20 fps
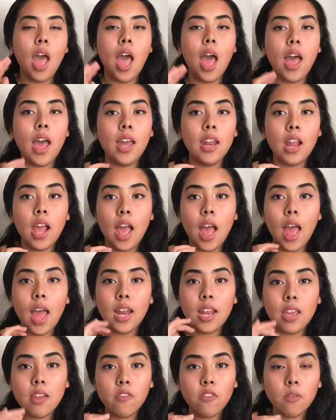And
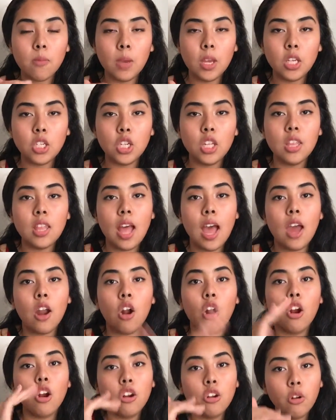any information that
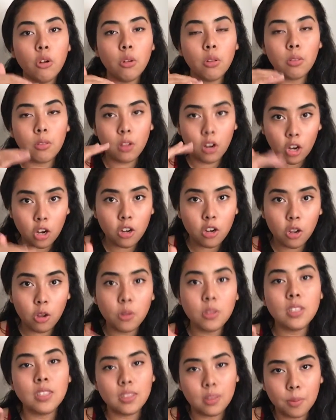her
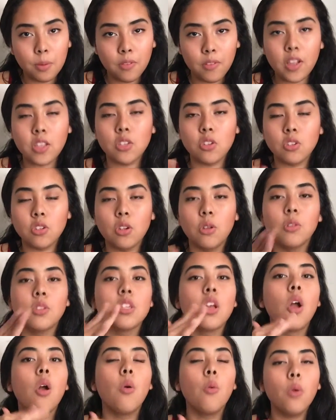notes, the professor's notes,
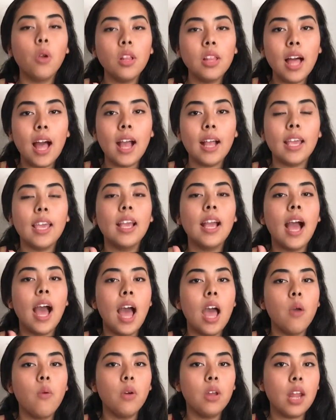were lacking,
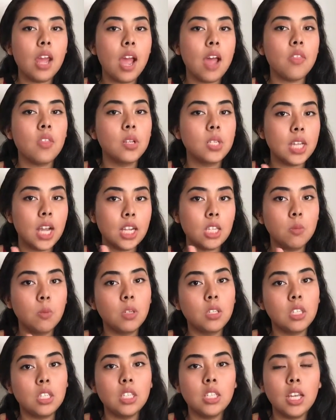I would add the
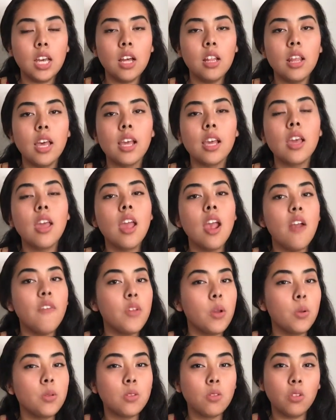textbook detail. Like if
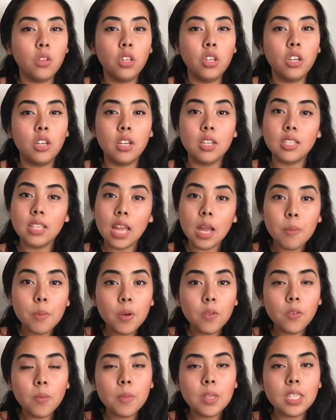there was a really good
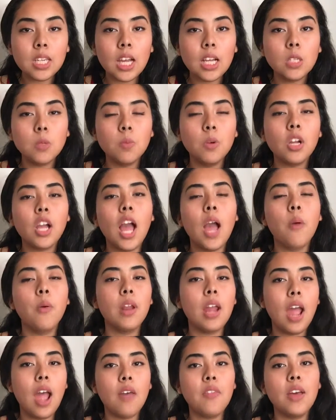example from the textbook, I would
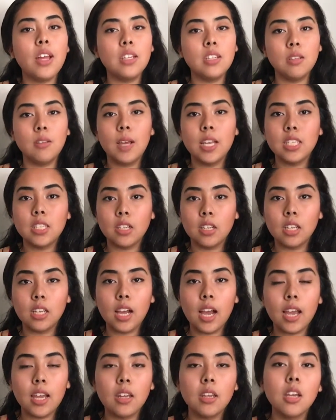add that to my study
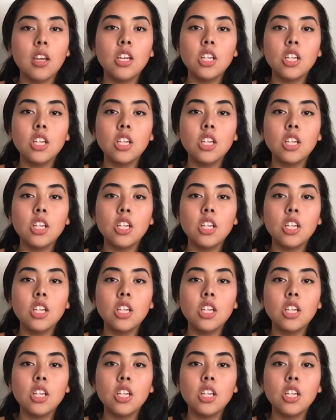guide.